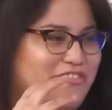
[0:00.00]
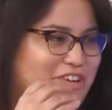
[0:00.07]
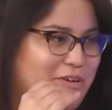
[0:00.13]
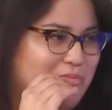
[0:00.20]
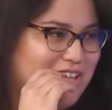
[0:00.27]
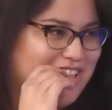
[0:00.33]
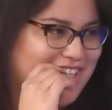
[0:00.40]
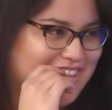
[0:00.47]

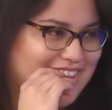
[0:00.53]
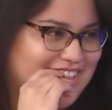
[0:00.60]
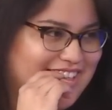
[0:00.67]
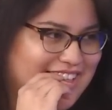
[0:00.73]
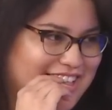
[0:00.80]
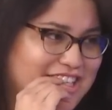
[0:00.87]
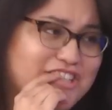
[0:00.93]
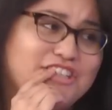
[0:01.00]

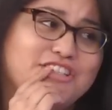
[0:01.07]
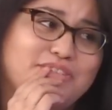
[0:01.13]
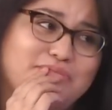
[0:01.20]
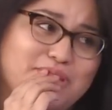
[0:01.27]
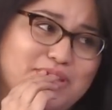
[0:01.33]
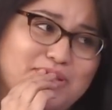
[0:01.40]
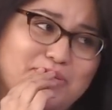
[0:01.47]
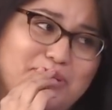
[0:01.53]
Abuelita because she
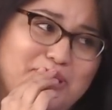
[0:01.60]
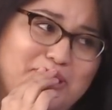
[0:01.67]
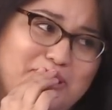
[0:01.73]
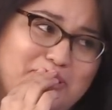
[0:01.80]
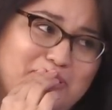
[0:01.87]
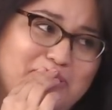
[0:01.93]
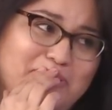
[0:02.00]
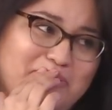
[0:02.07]
was so
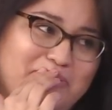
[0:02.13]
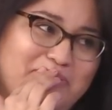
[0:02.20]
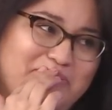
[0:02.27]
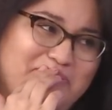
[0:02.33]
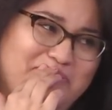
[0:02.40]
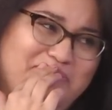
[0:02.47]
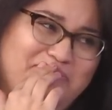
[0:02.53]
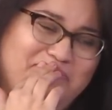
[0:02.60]
cute. Oh
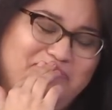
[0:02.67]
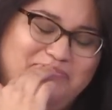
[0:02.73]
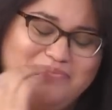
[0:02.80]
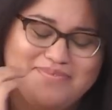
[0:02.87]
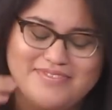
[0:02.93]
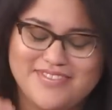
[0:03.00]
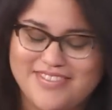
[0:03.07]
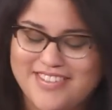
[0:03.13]
yeah,
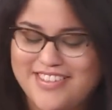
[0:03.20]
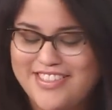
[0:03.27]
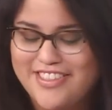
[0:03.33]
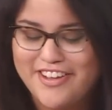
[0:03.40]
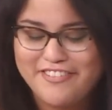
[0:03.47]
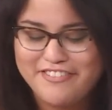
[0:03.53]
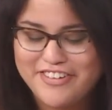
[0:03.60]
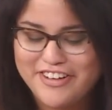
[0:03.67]

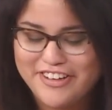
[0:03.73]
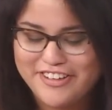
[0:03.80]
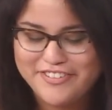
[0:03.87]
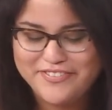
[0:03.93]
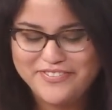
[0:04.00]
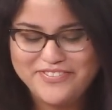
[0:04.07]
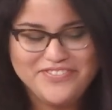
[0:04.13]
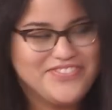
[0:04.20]
in
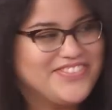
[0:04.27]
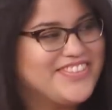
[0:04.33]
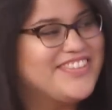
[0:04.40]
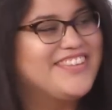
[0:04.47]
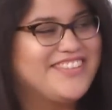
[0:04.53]
Tepoztlán,